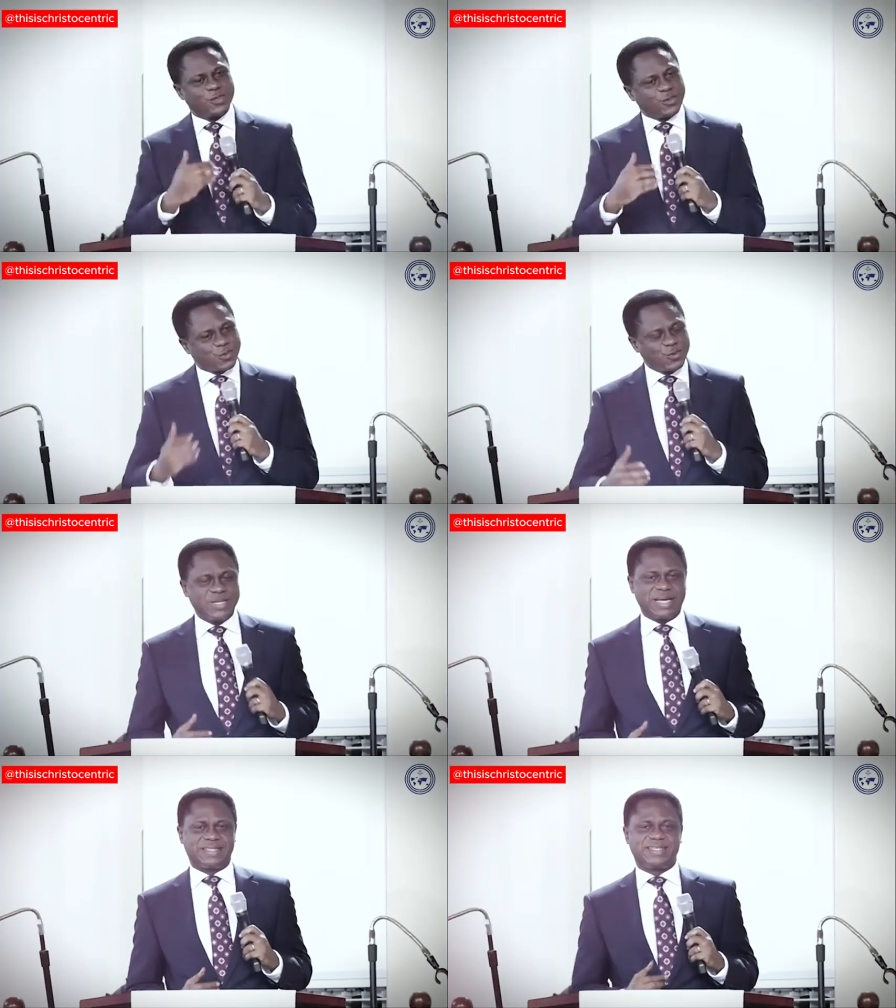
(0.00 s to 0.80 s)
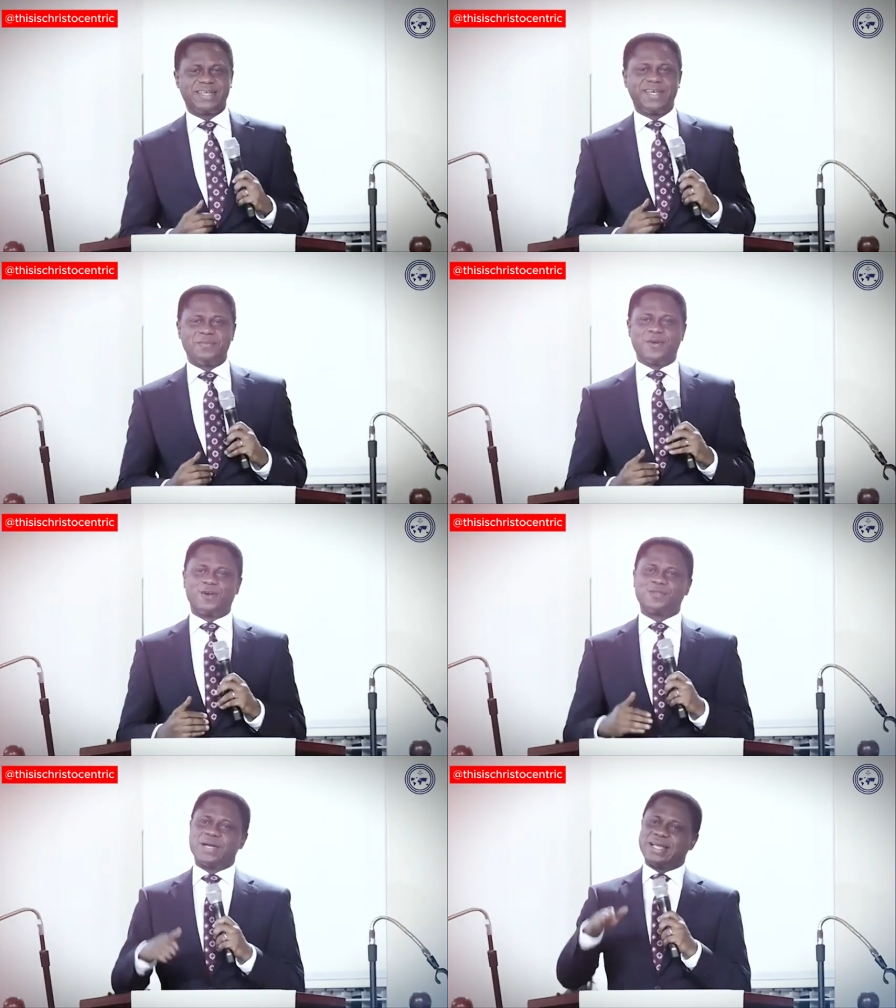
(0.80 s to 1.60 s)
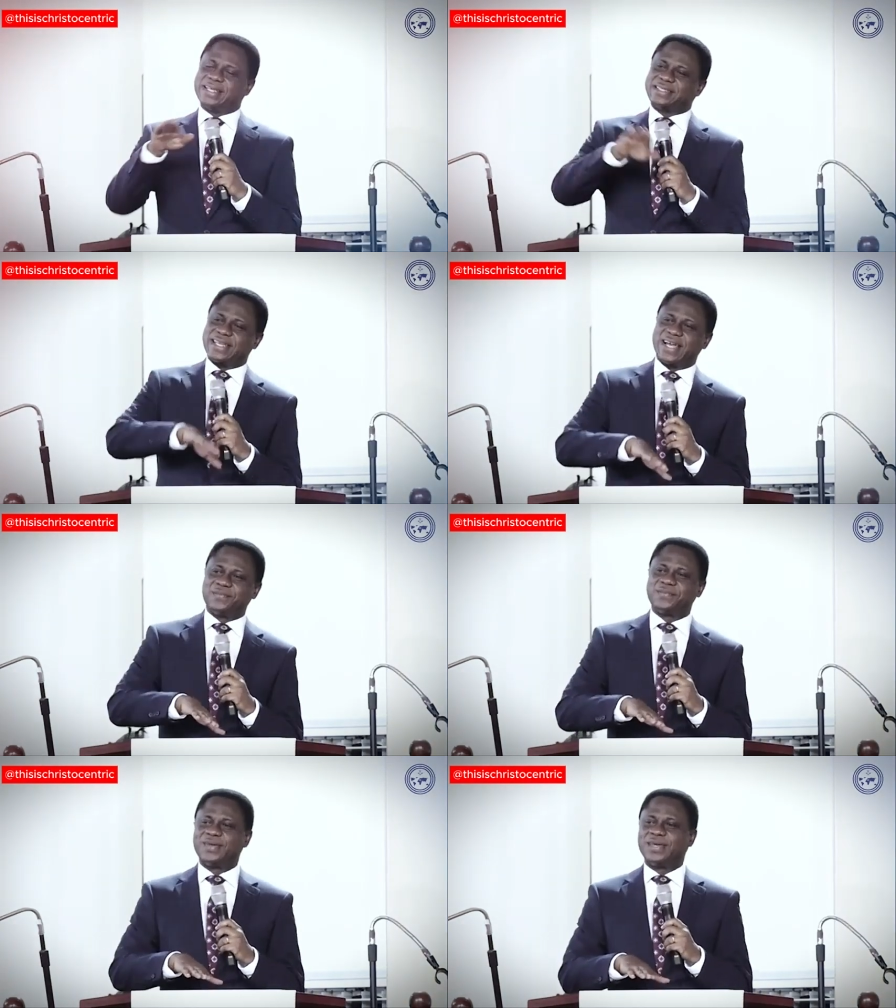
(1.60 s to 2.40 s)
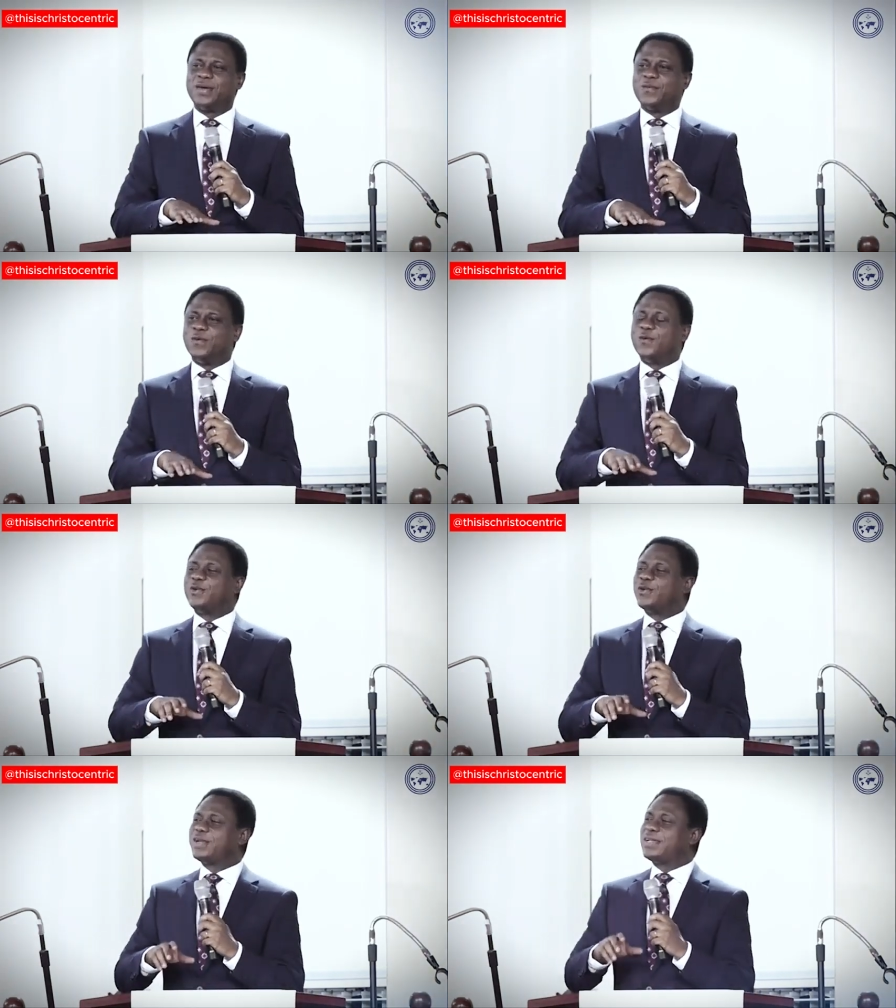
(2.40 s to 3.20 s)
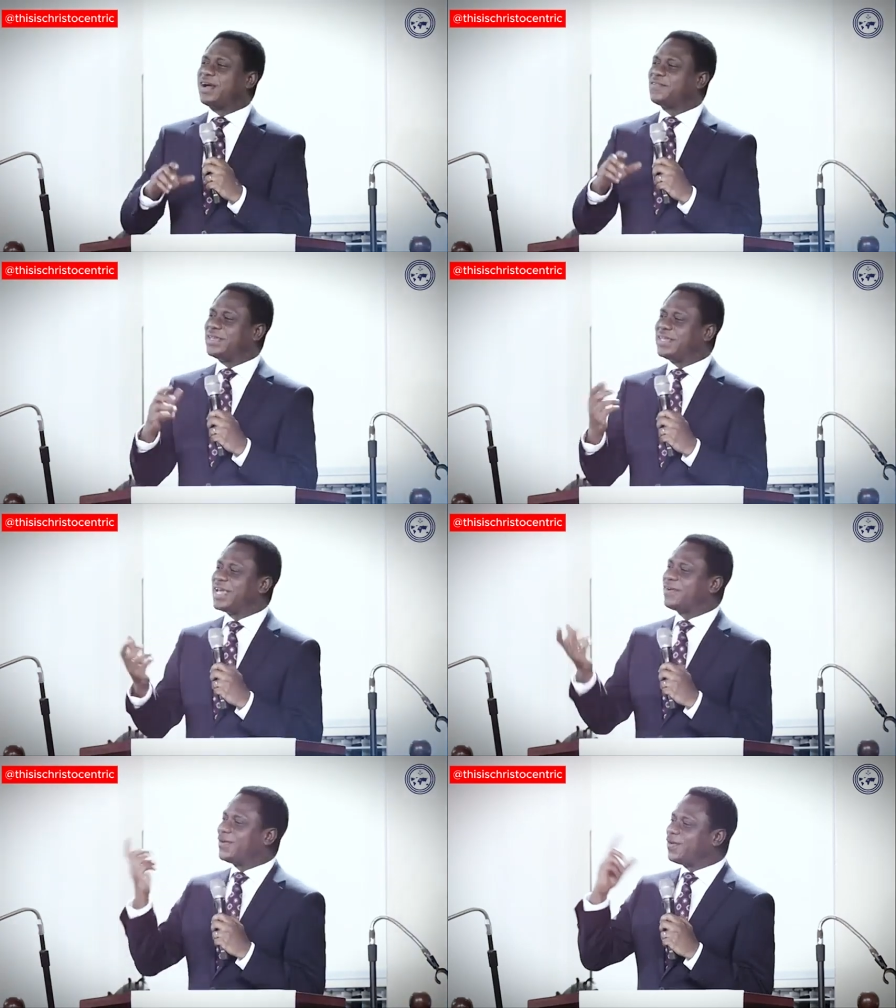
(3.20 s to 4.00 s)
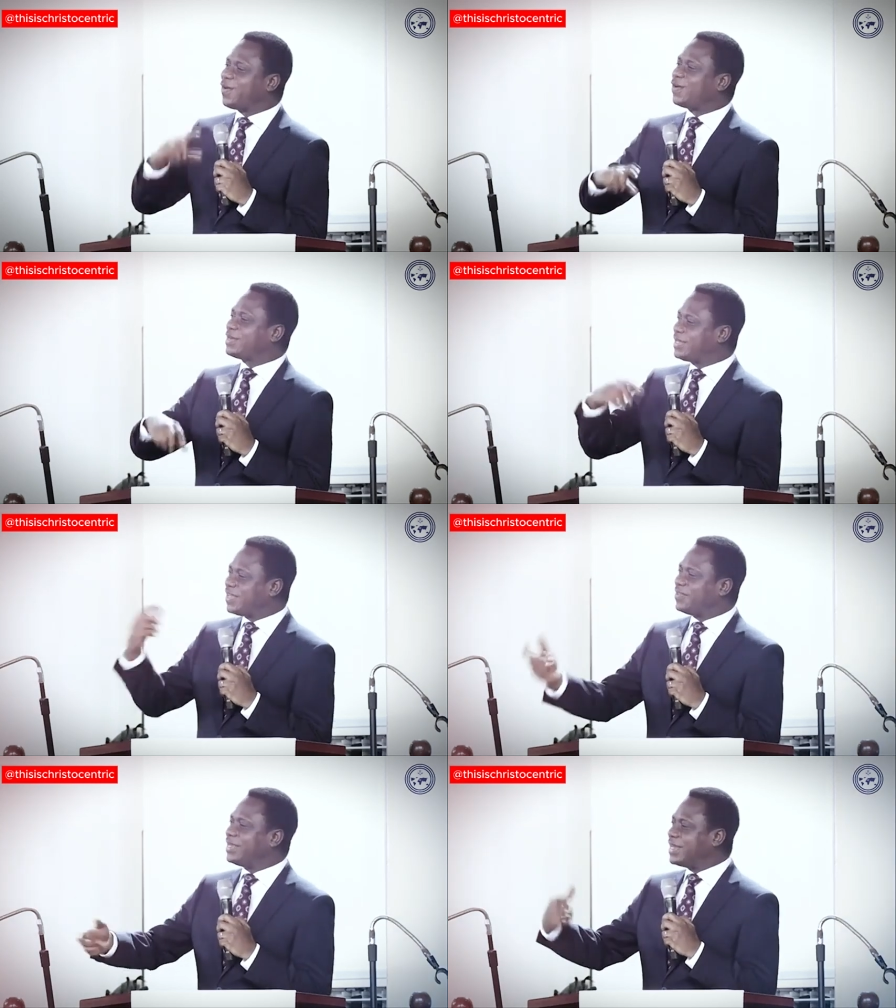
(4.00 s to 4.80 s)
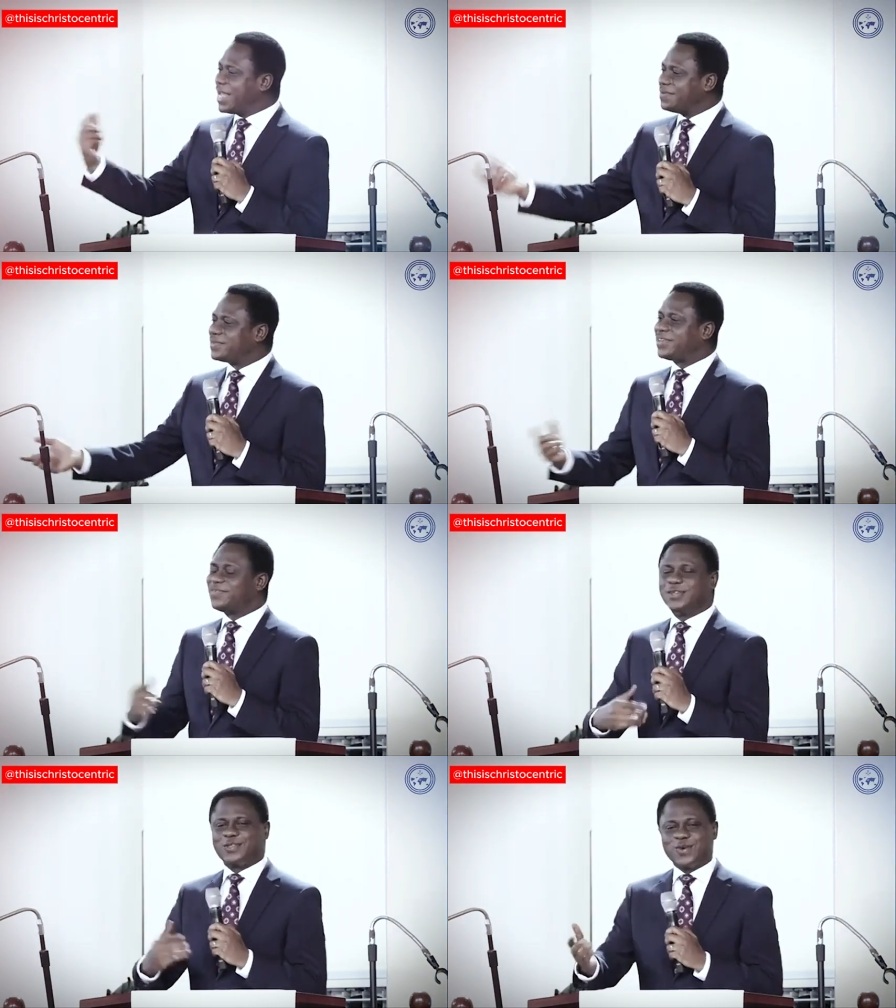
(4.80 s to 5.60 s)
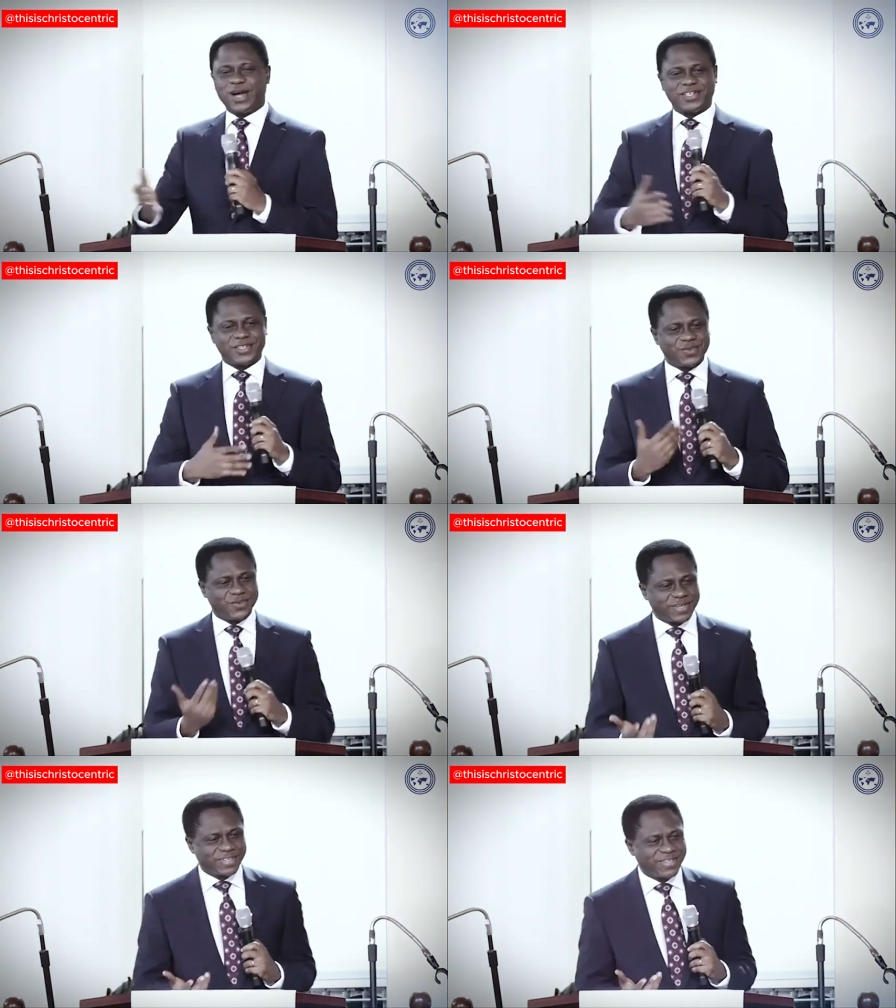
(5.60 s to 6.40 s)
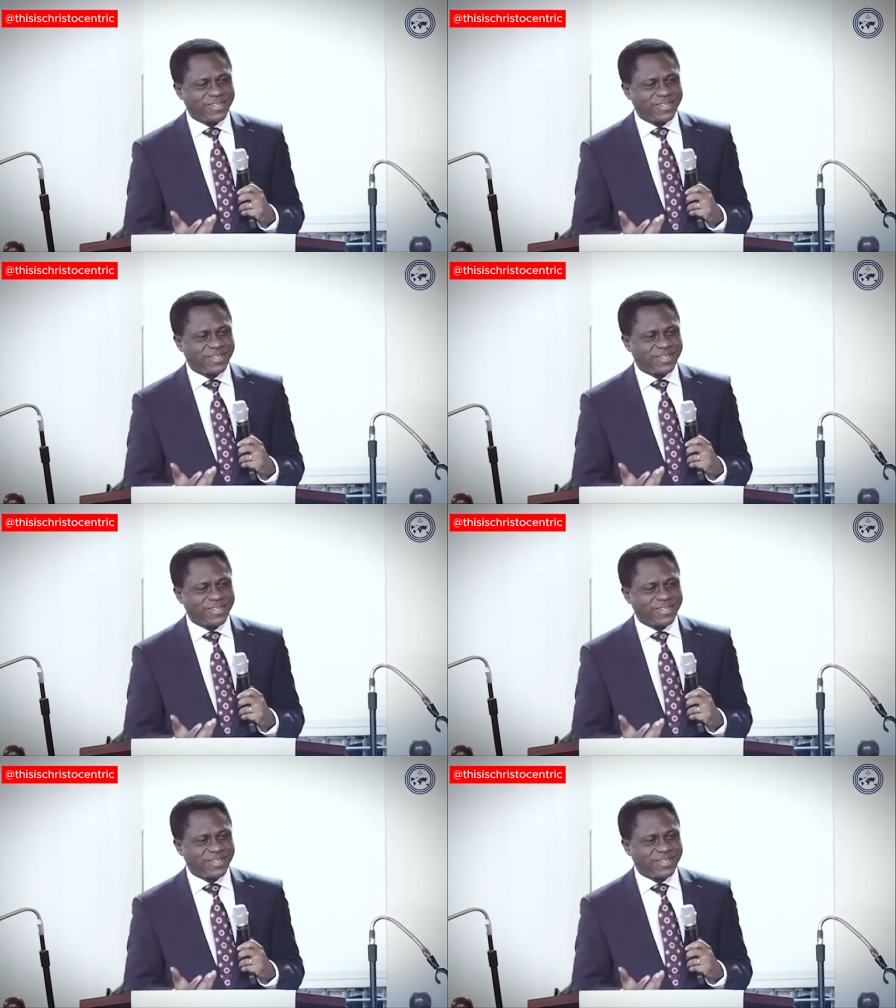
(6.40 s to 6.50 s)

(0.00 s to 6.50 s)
to do that because by this time, we would not have been hearing God giving names even to our children.